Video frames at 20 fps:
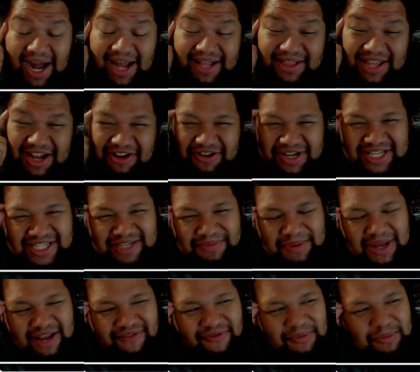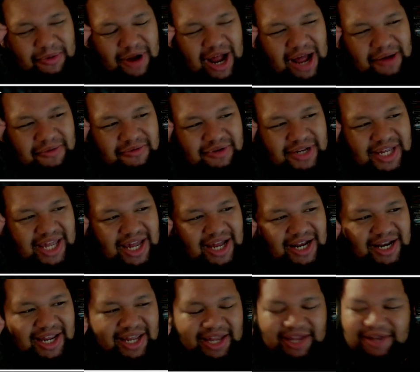there is a bit of a problem with
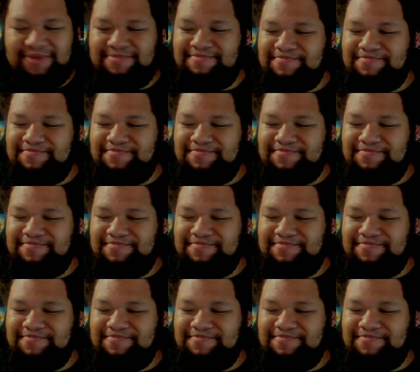Kenny.